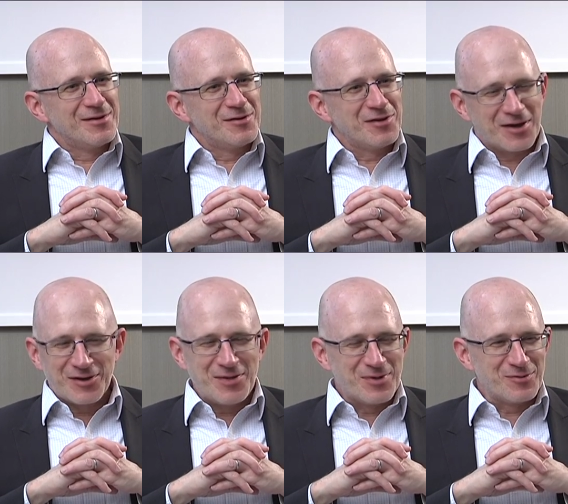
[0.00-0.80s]
you got to
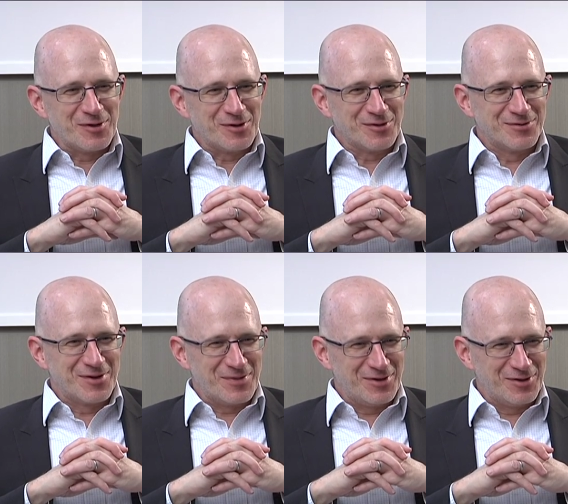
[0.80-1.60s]
keep it real.
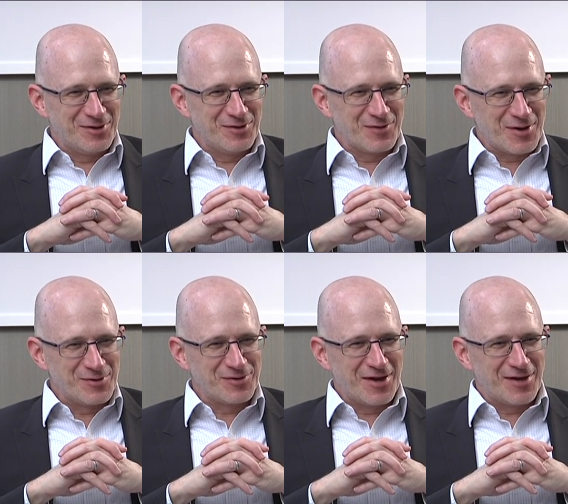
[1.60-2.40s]
I mean, you've
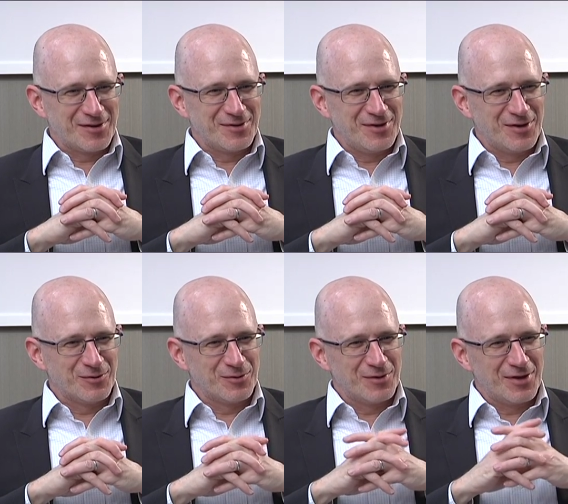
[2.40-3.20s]
always got to, you
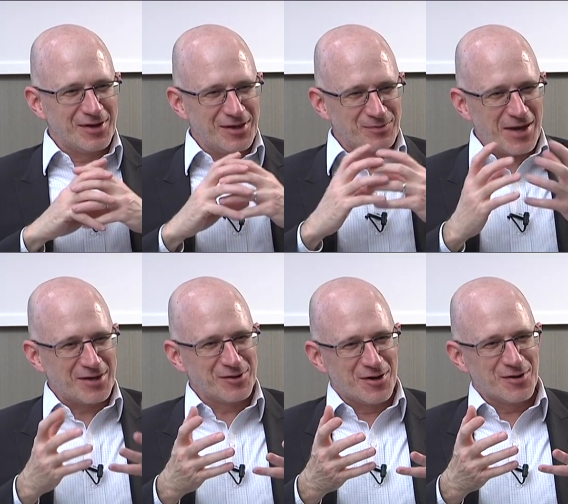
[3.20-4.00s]
know, again,
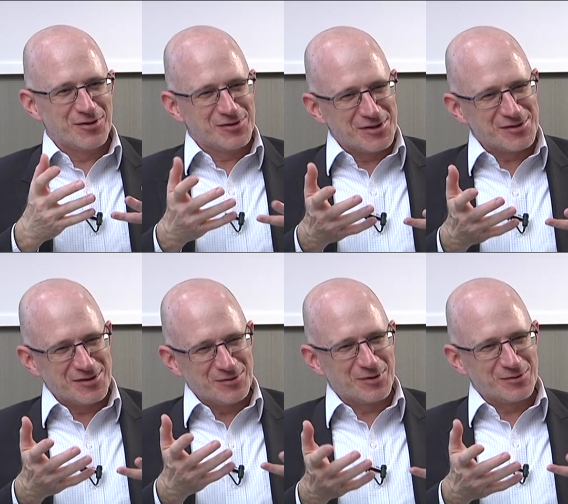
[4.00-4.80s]
back to
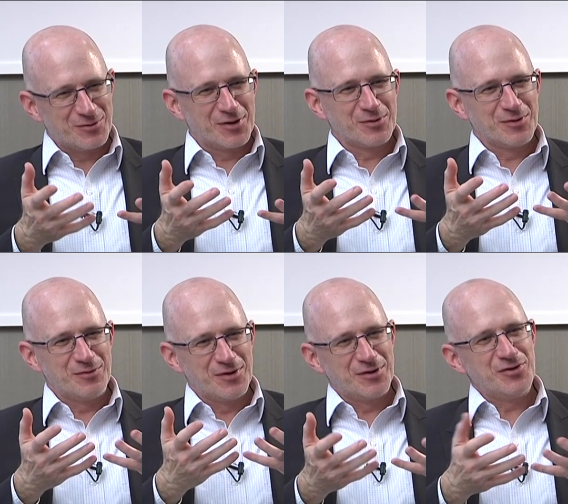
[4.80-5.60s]
authenticity. What, what are we
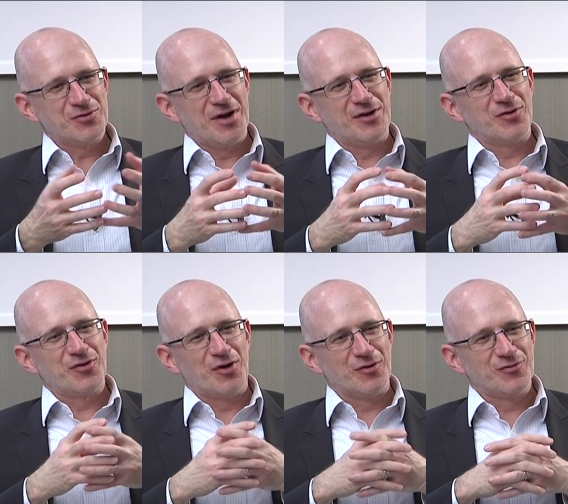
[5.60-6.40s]
really trying to
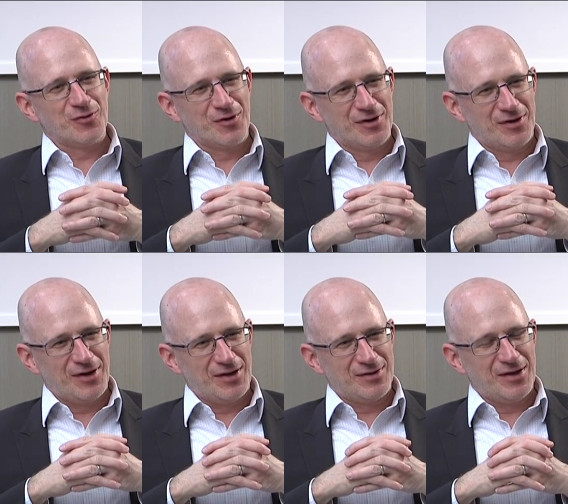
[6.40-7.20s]
solve for, and,
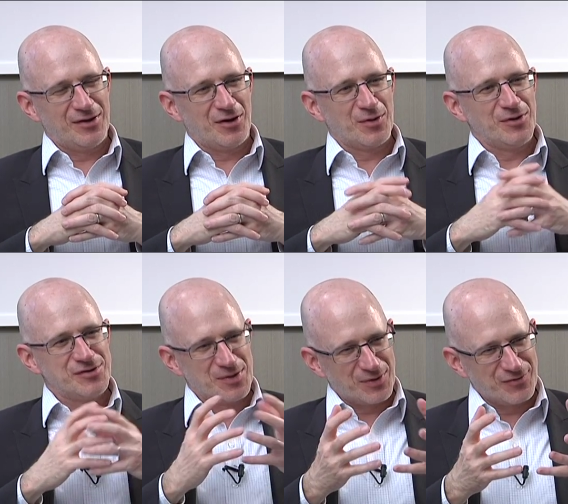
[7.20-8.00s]
and, and are we
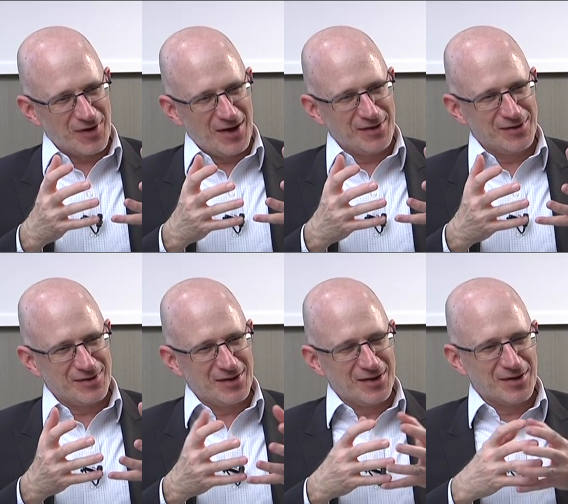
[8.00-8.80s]
simplifying
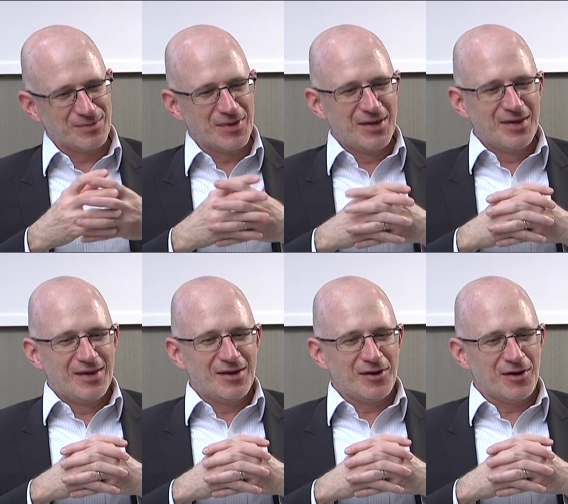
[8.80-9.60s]
it? Um,
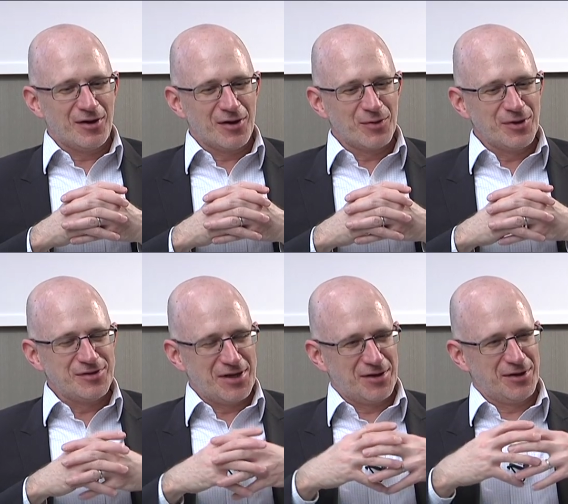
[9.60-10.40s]
are, are we
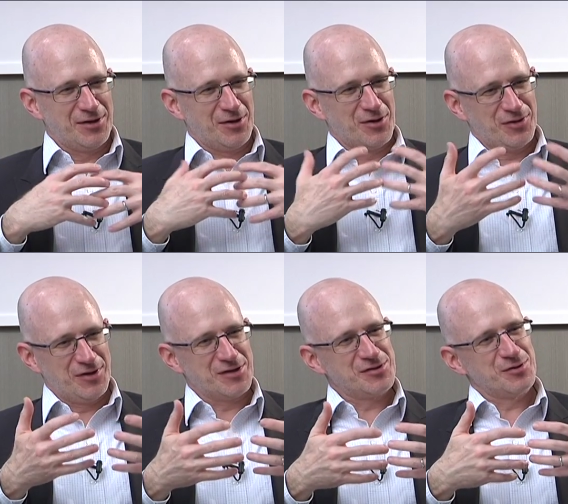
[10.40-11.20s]
telling an
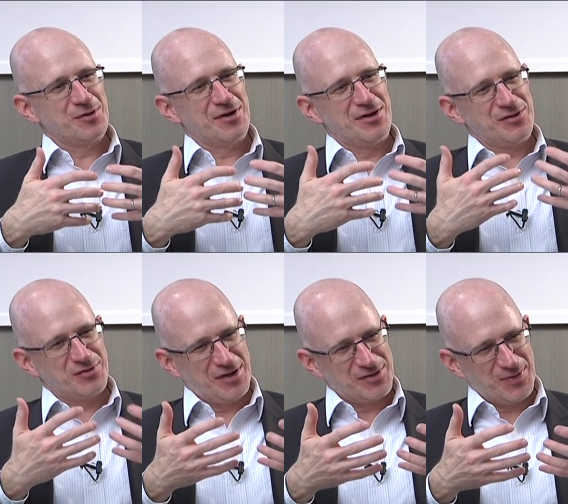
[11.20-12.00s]
authentic story in a
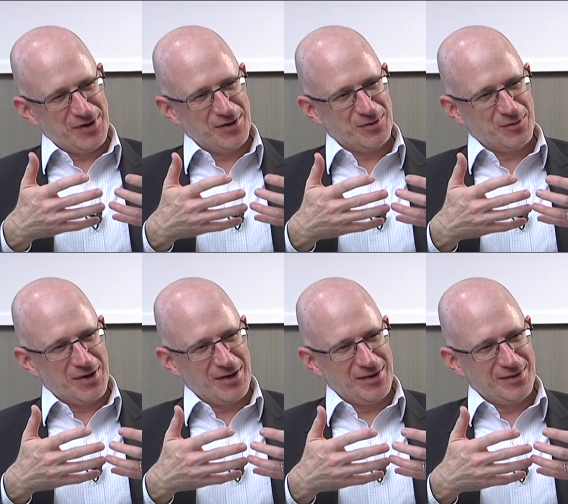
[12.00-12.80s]
transparent
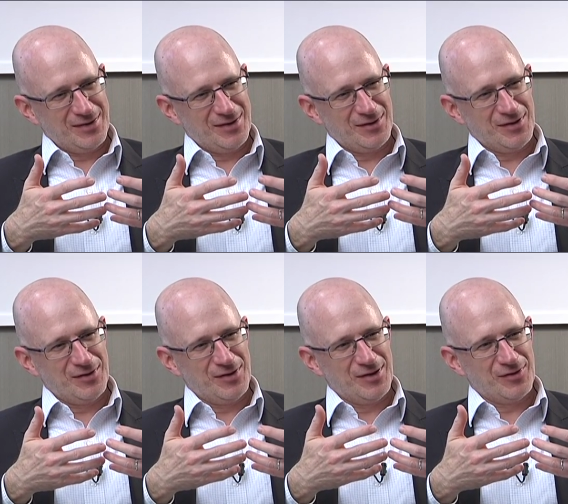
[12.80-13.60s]
way? You know,
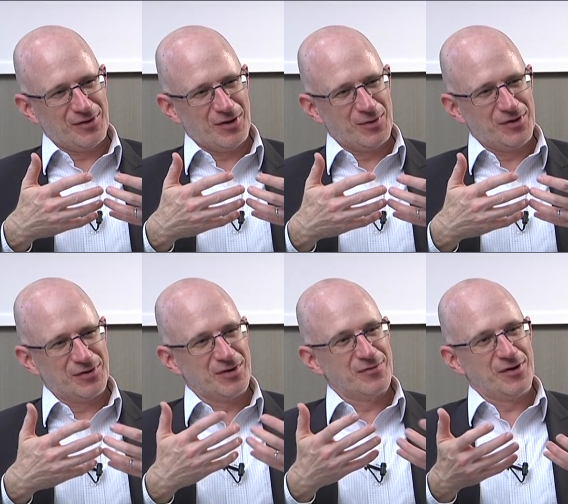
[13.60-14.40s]
is, are we
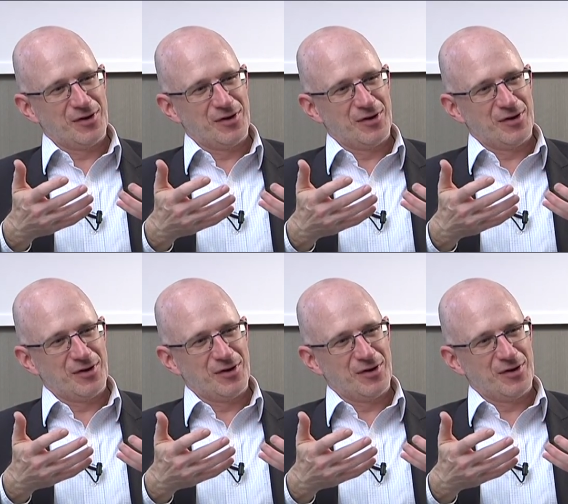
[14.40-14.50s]
delivering